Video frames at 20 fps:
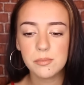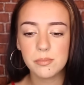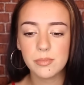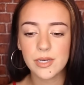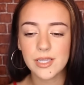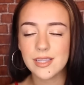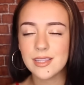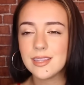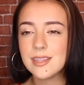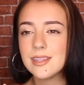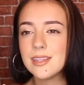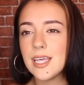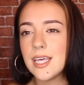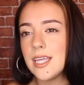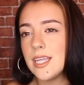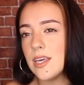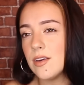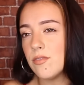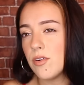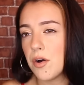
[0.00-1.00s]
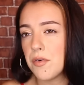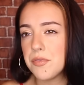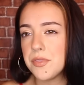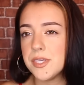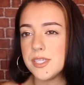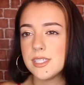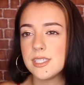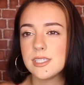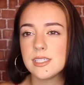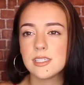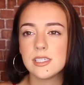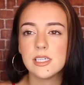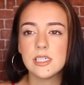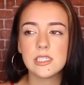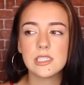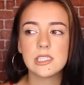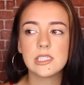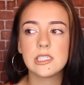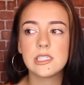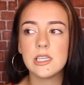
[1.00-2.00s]
but they give off this
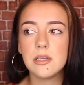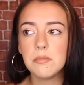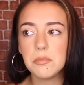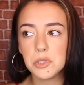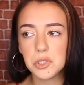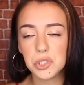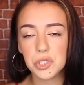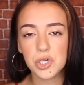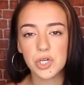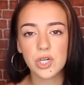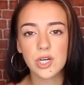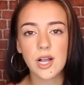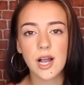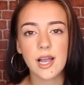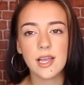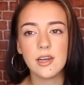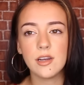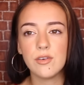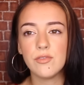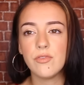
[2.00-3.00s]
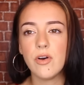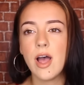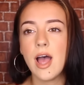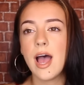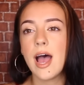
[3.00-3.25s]
similar kind of